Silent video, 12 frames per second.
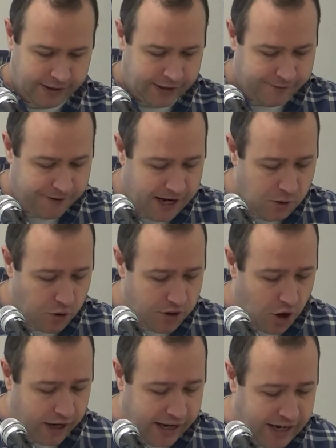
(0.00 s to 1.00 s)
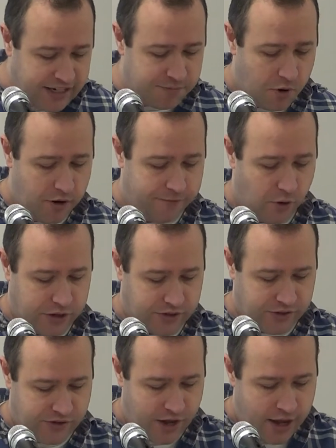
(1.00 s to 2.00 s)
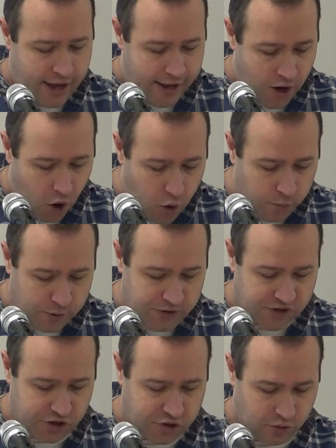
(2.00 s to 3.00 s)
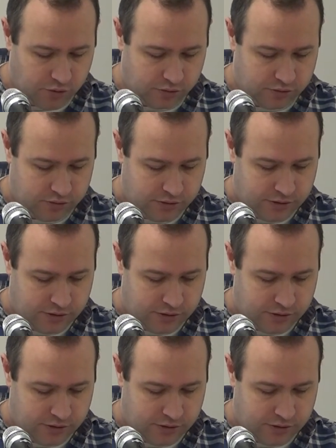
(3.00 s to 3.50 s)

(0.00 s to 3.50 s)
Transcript: If anyone hears my voice and opens the door,